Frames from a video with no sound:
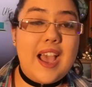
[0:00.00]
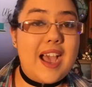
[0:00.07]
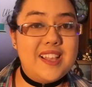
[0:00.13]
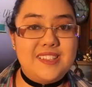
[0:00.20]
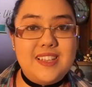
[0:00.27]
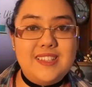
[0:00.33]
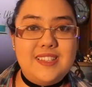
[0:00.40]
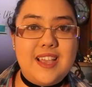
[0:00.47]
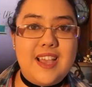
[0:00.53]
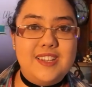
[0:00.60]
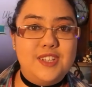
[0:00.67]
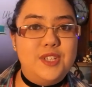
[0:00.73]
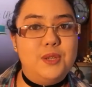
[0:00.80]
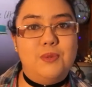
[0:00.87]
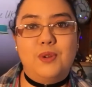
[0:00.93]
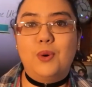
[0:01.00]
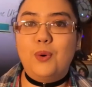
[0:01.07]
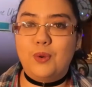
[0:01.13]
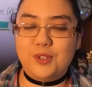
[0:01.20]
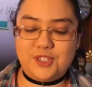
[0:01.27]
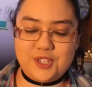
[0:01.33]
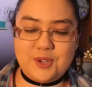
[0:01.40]
As I said, you will
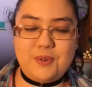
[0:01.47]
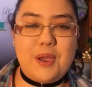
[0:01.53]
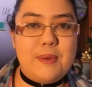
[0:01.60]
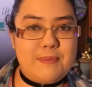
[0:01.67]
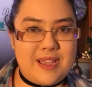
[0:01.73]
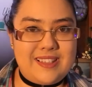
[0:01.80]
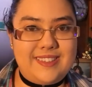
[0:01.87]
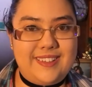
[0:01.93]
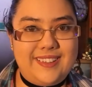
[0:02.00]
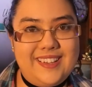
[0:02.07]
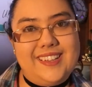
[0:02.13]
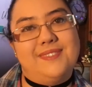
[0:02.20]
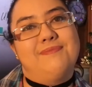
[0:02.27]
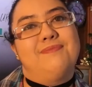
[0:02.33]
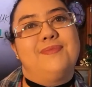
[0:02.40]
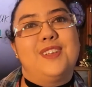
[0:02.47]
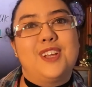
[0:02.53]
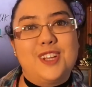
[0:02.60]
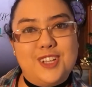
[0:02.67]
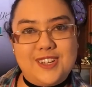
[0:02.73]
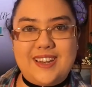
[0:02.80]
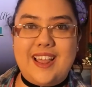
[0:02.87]
all do amazingly.
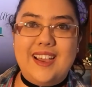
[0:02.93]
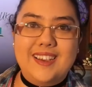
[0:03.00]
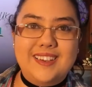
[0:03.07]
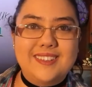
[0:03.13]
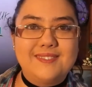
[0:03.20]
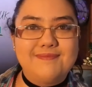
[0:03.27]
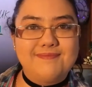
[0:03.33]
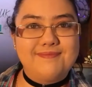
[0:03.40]
Good luck.